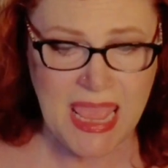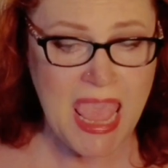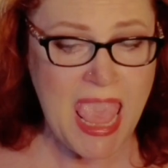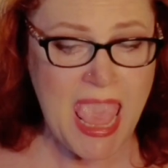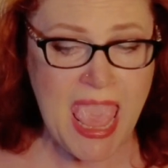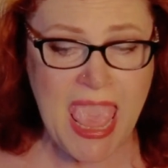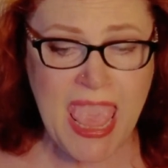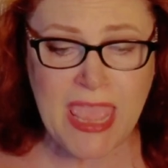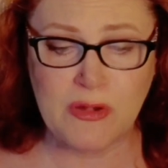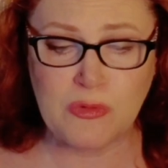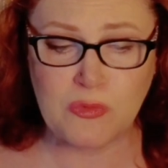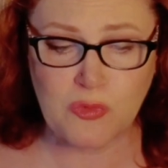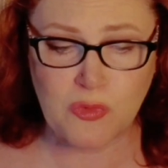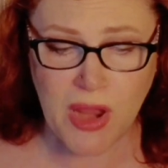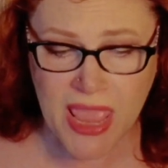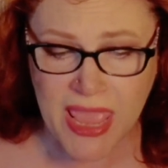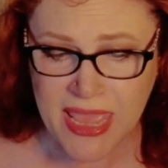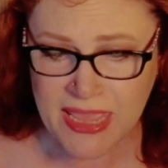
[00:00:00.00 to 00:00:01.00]
and
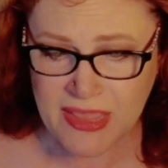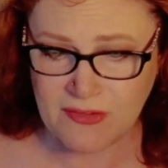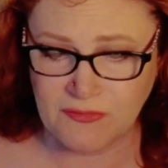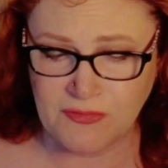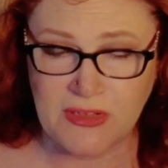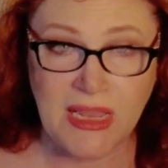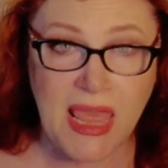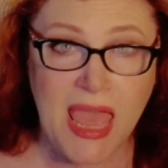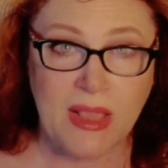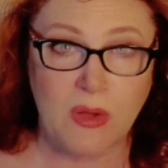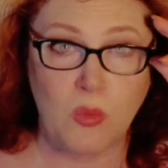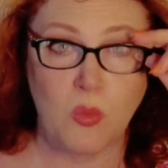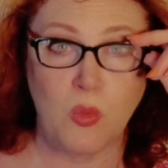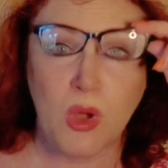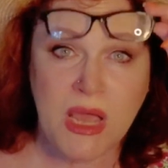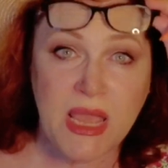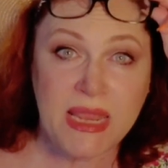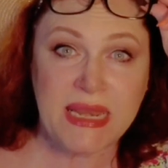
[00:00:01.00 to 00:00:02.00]
raved like
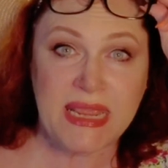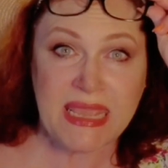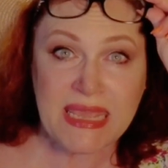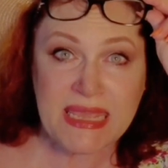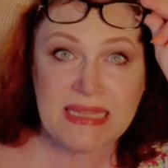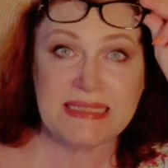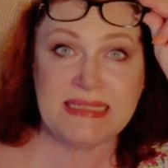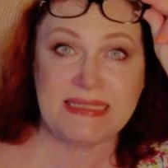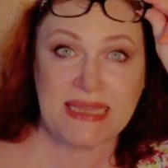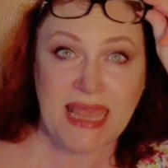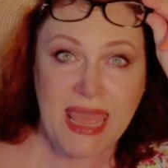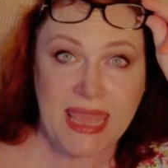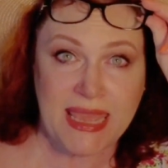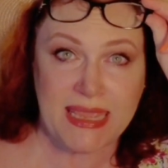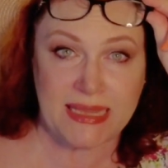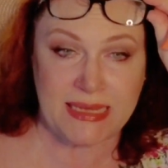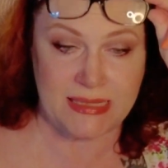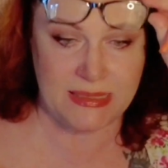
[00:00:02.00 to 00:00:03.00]
one
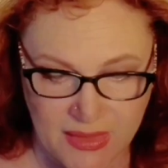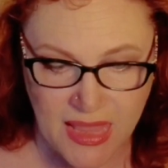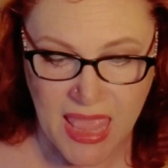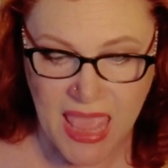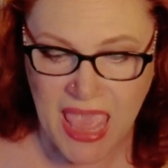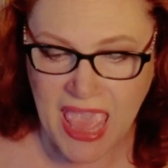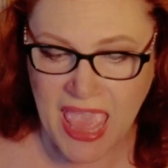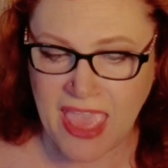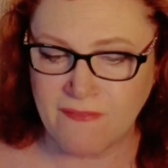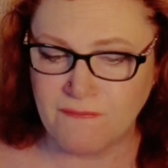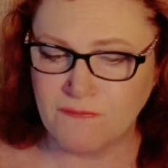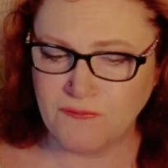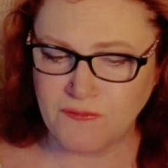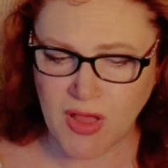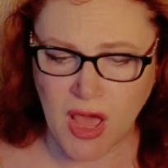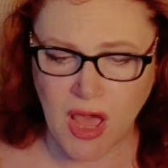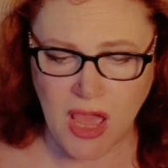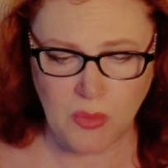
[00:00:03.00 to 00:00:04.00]
insane and
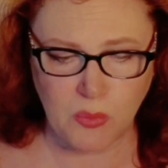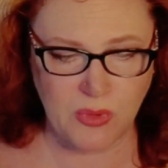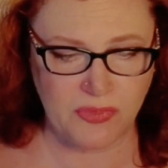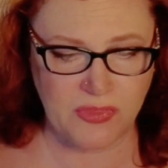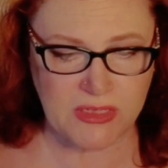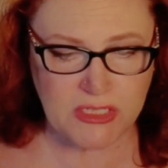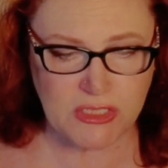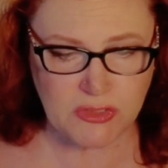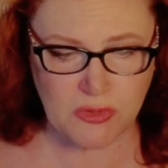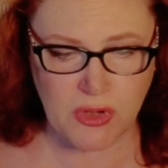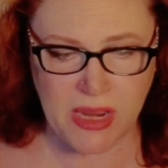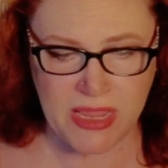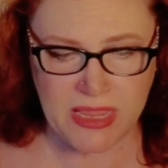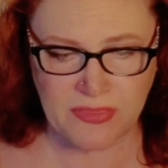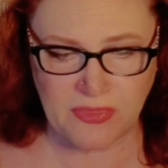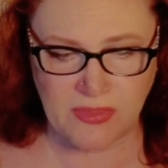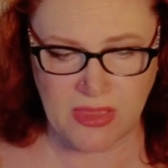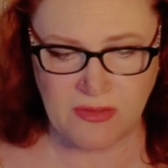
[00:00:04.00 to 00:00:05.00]
fought with the
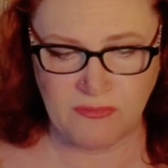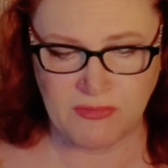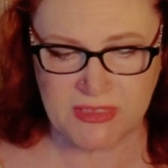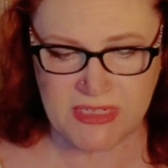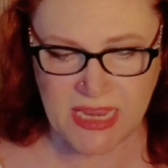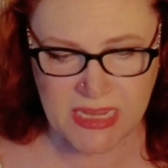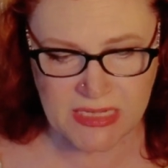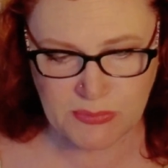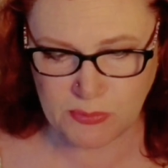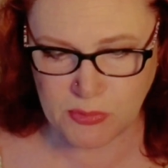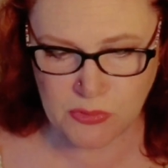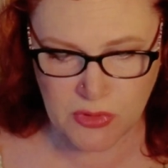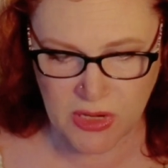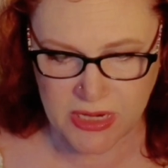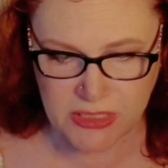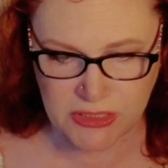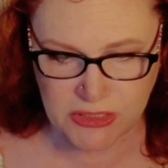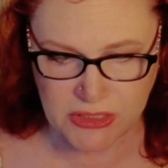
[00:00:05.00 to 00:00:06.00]
strength of
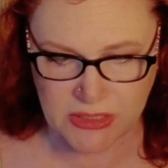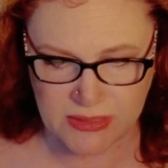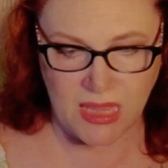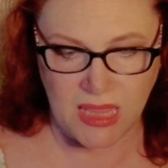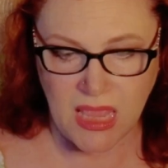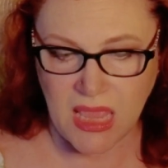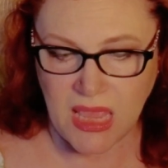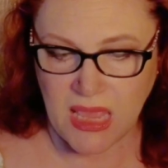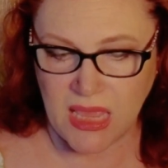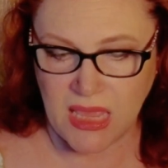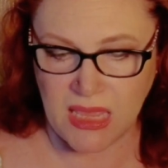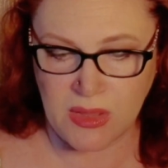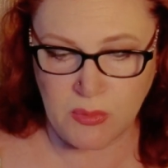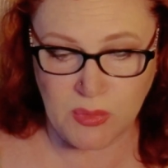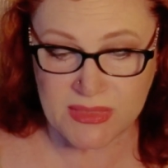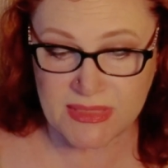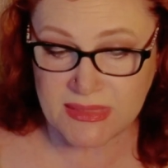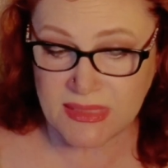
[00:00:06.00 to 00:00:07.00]
desperation. It
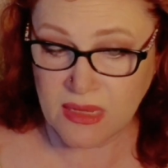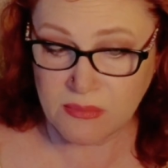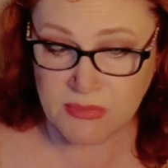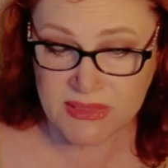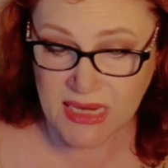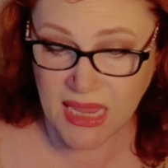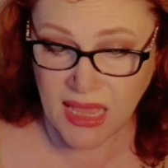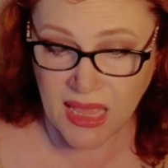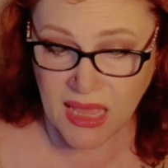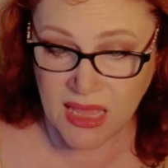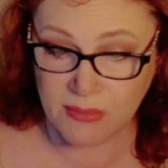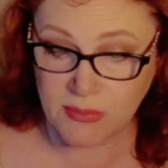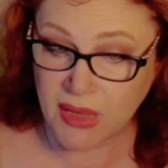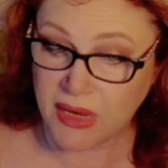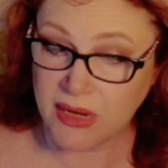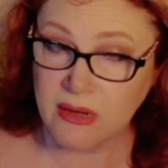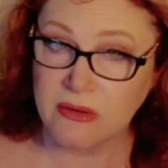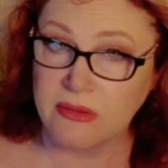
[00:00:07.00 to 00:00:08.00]
was some time
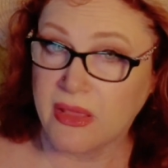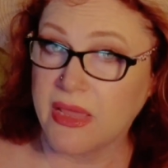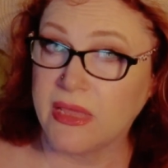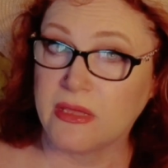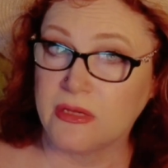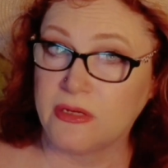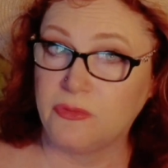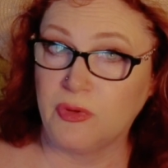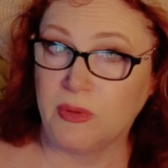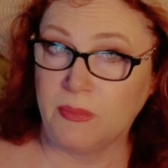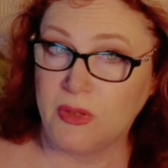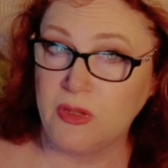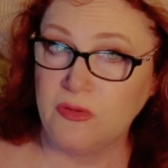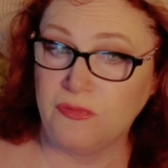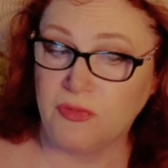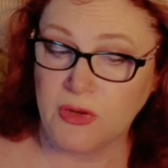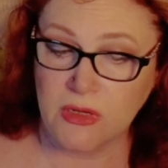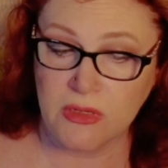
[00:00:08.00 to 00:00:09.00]
ere they could remove
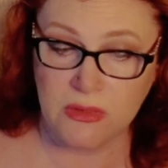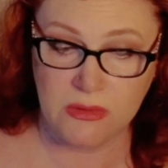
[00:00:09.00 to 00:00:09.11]
her.